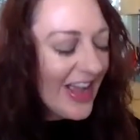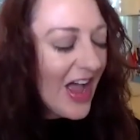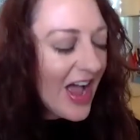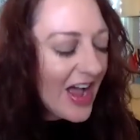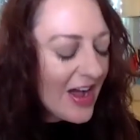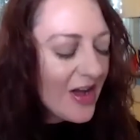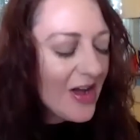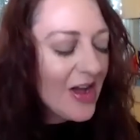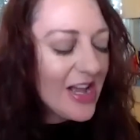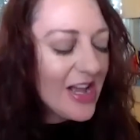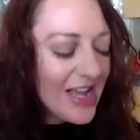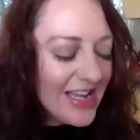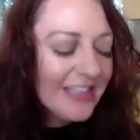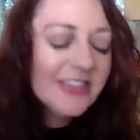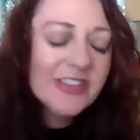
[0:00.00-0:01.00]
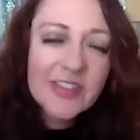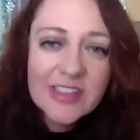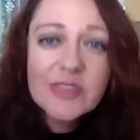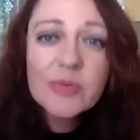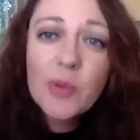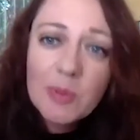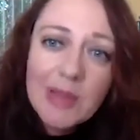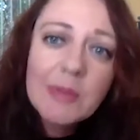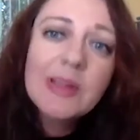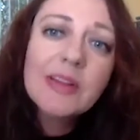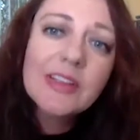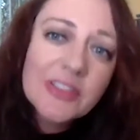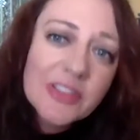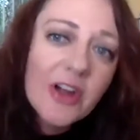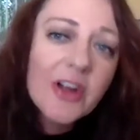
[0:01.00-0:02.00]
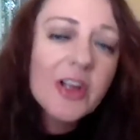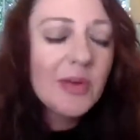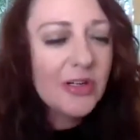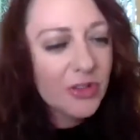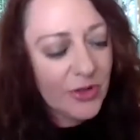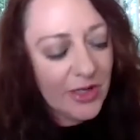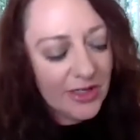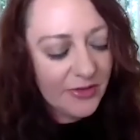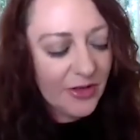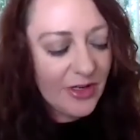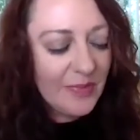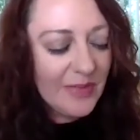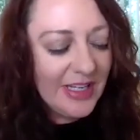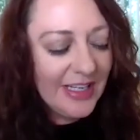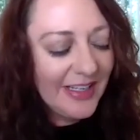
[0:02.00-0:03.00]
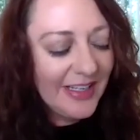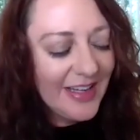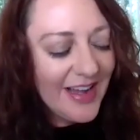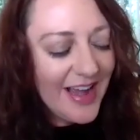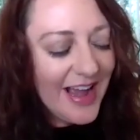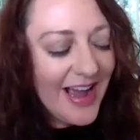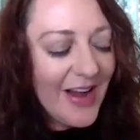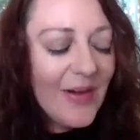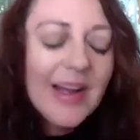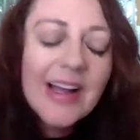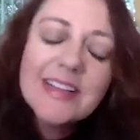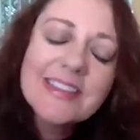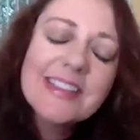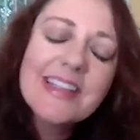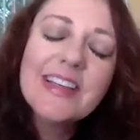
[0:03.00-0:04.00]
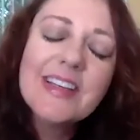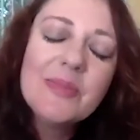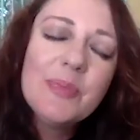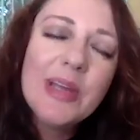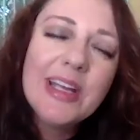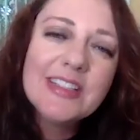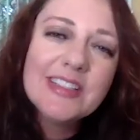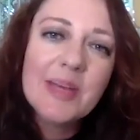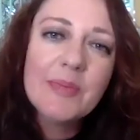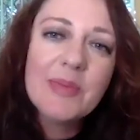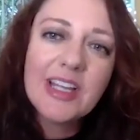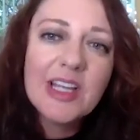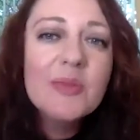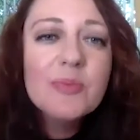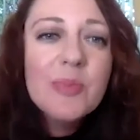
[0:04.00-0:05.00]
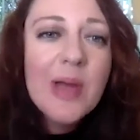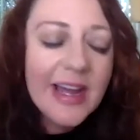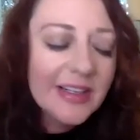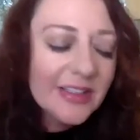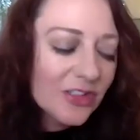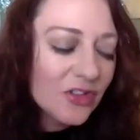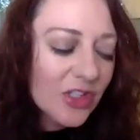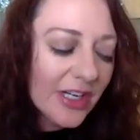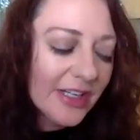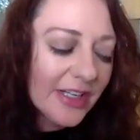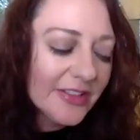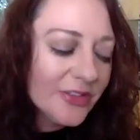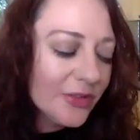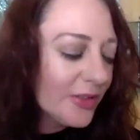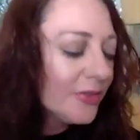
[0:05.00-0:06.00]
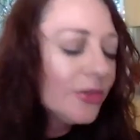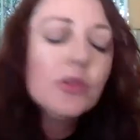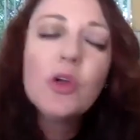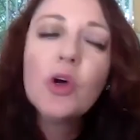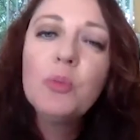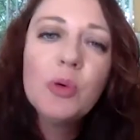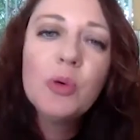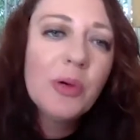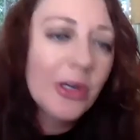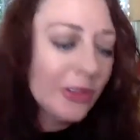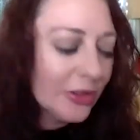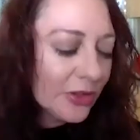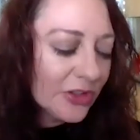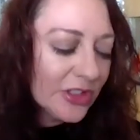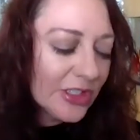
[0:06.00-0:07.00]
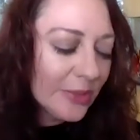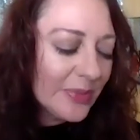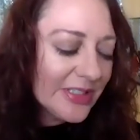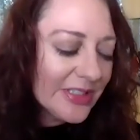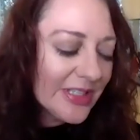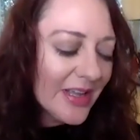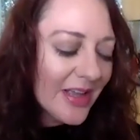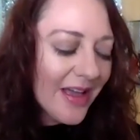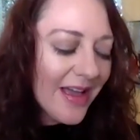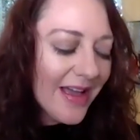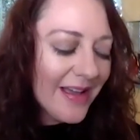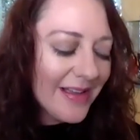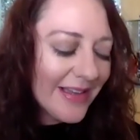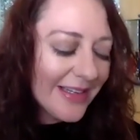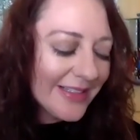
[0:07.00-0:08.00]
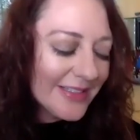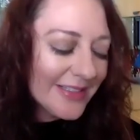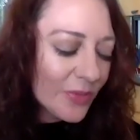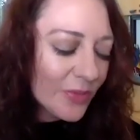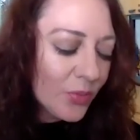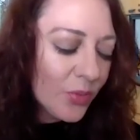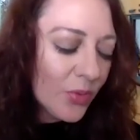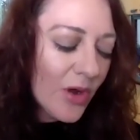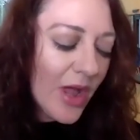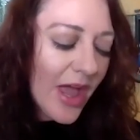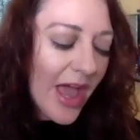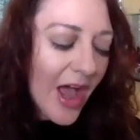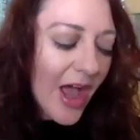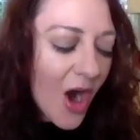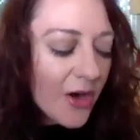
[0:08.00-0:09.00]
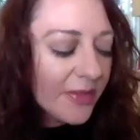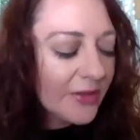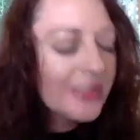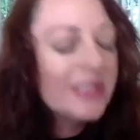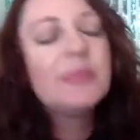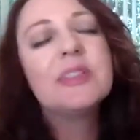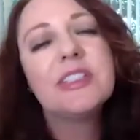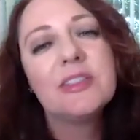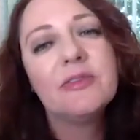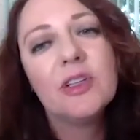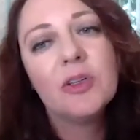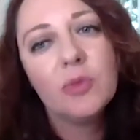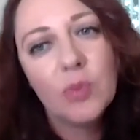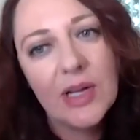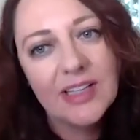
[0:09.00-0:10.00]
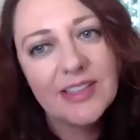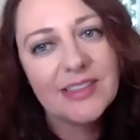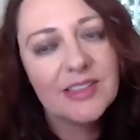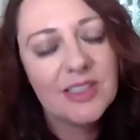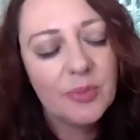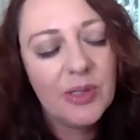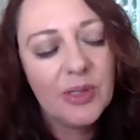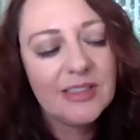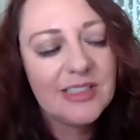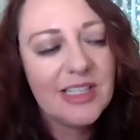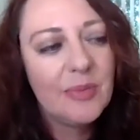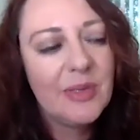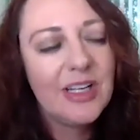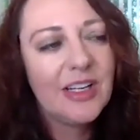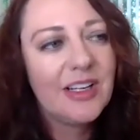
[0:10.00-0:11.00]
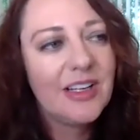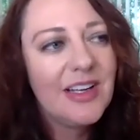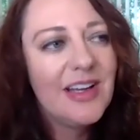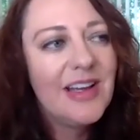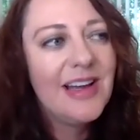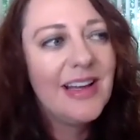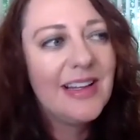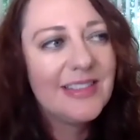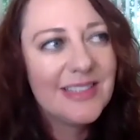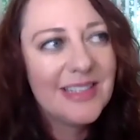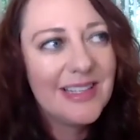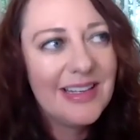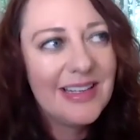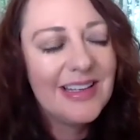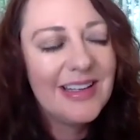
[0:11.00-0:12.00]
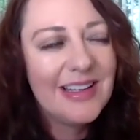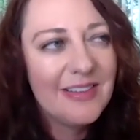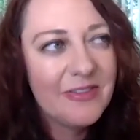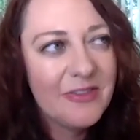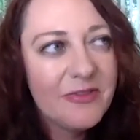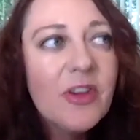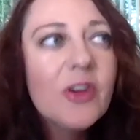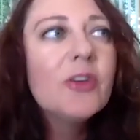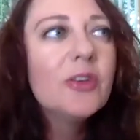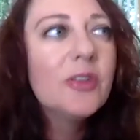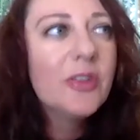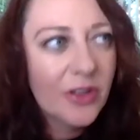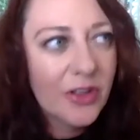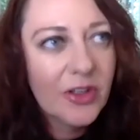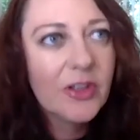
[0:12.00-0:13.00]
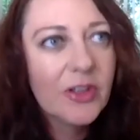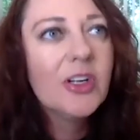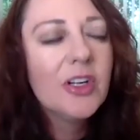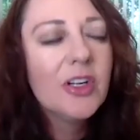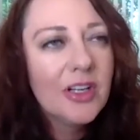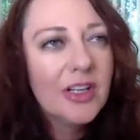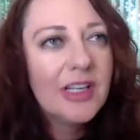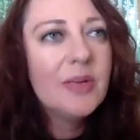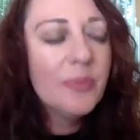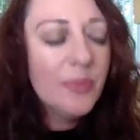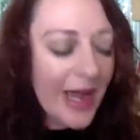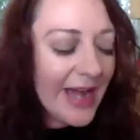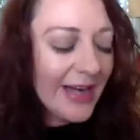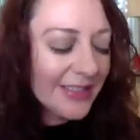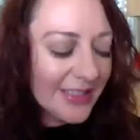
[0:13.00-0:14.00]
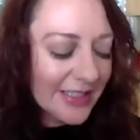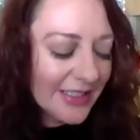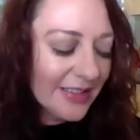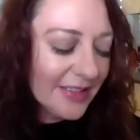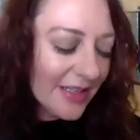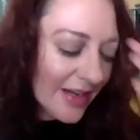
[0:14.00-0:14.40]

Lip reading: And so that's what, maybe let's talk about trade for a minute. How has the pandemic impacted China's sort of global partnerships? And are there specific ways that the pandemic has further impacted